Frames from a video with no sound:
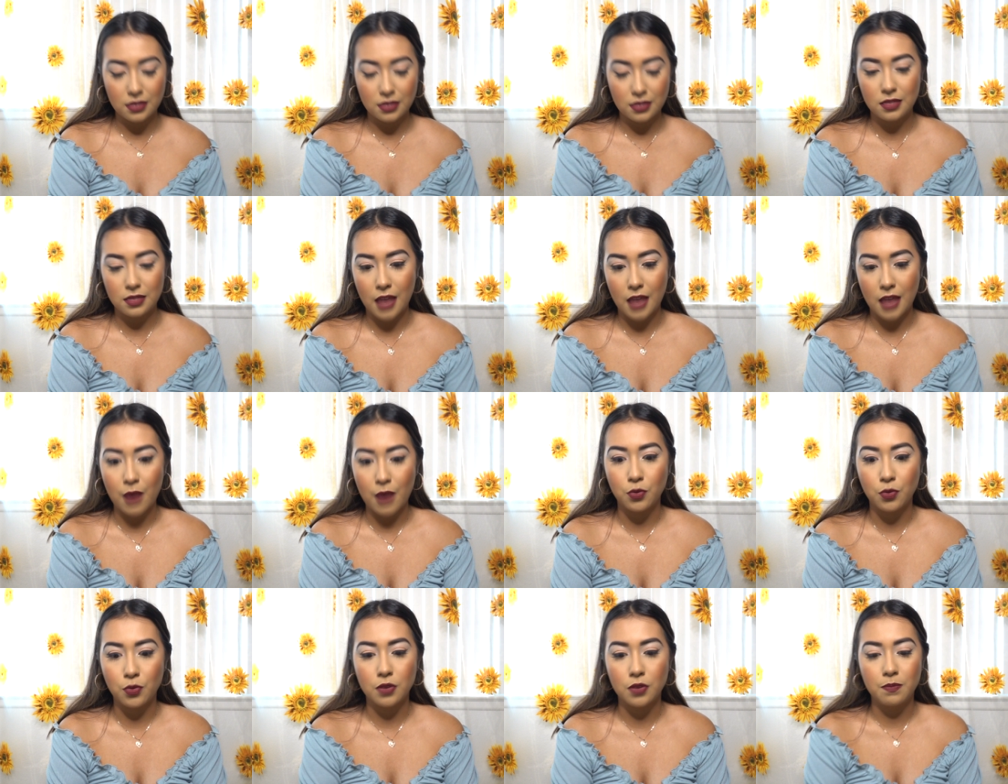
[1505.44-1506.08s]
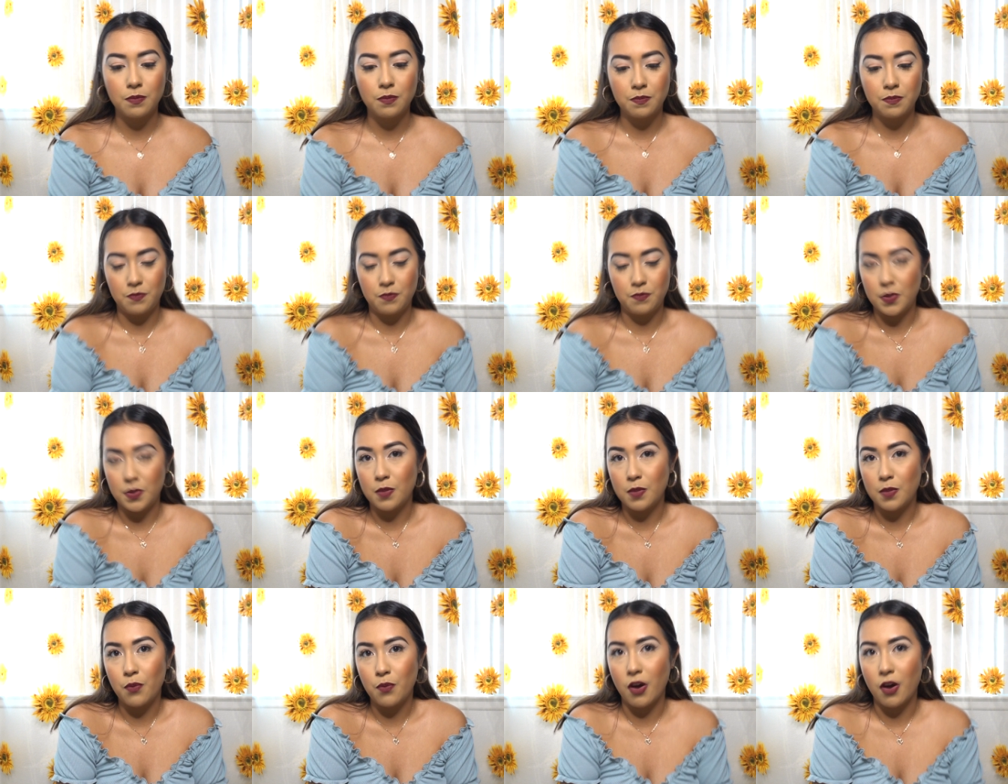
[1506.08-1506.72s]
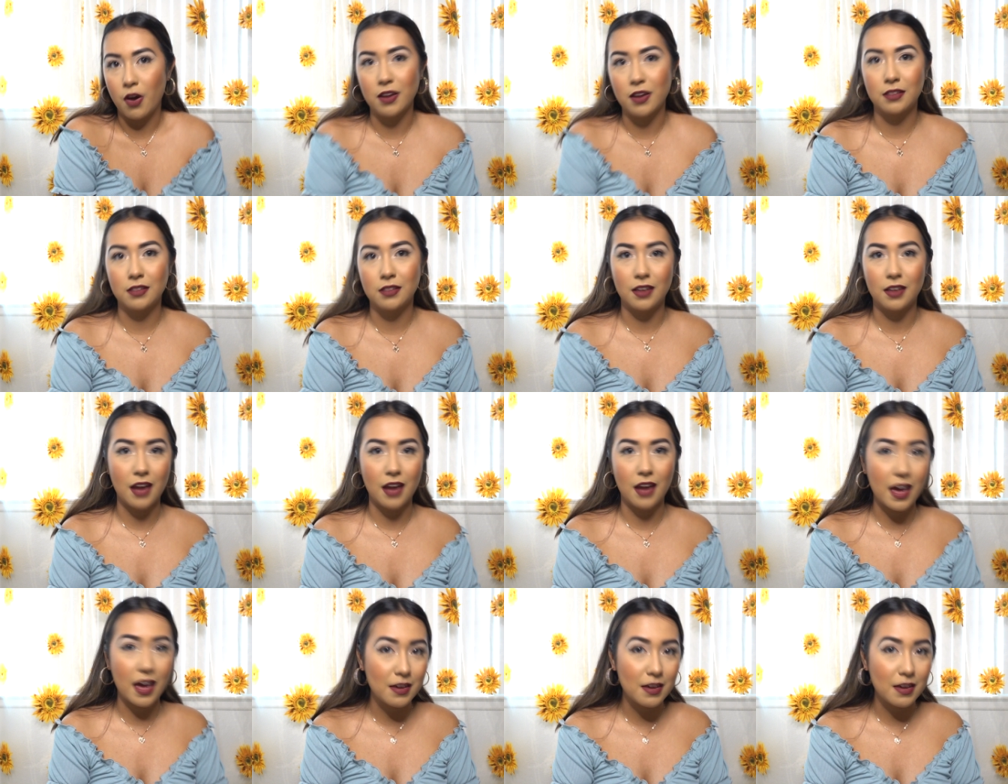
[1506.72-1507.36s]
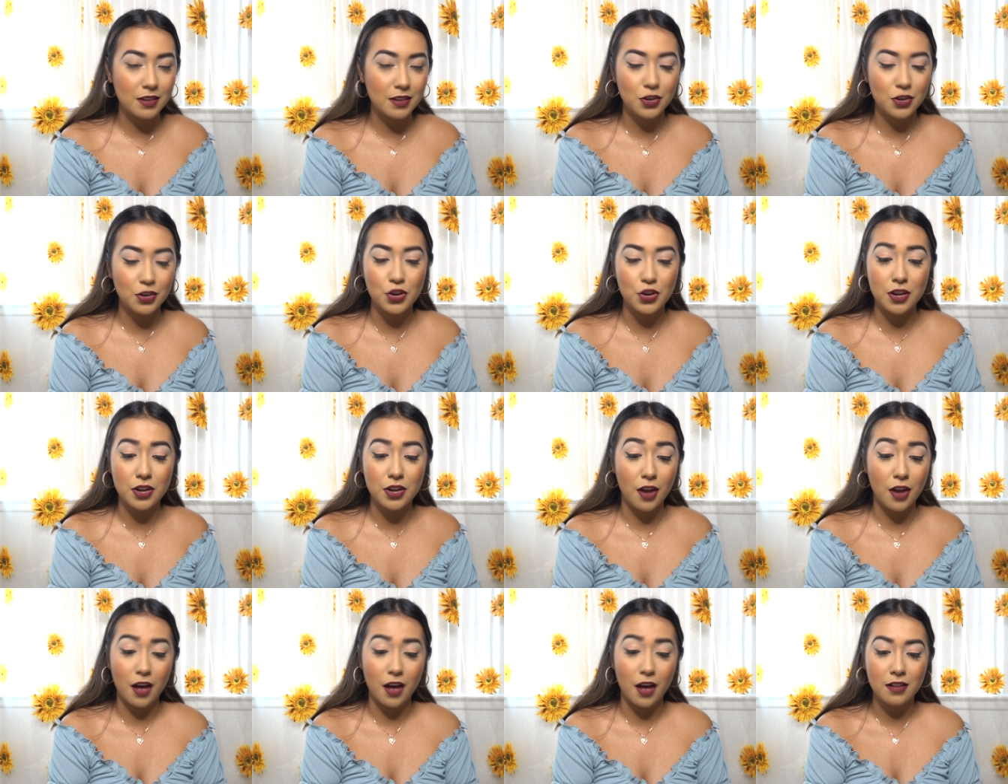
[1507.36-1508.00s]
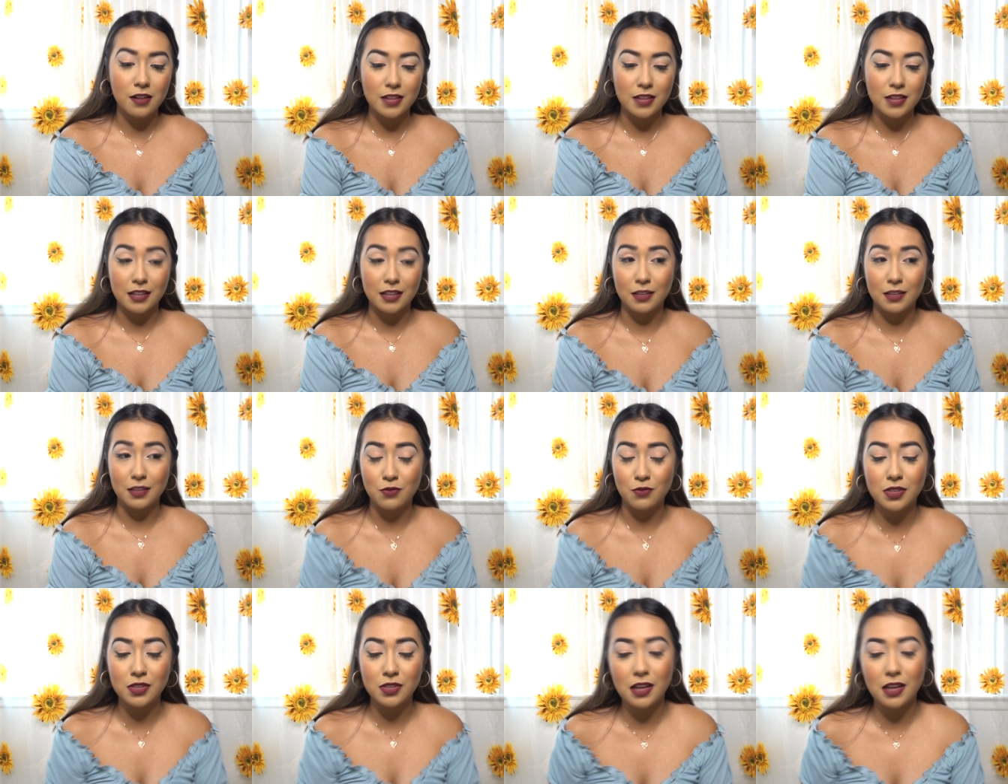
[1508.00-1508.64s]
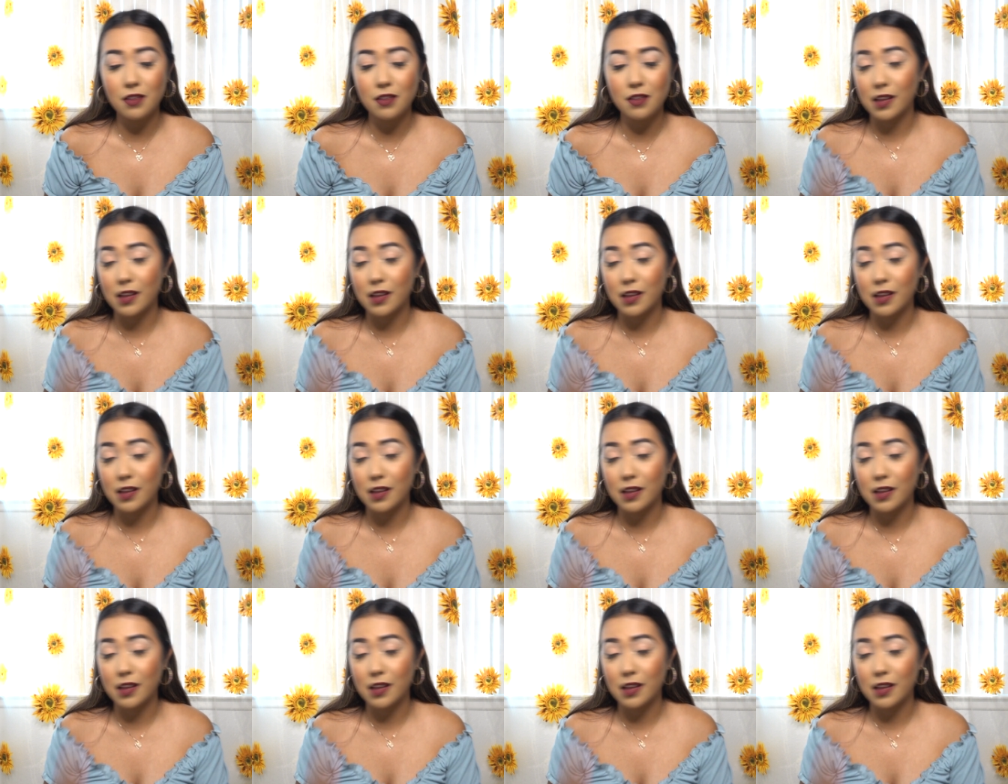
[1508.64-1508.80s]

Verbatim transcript: that would be the product that I could not like live without.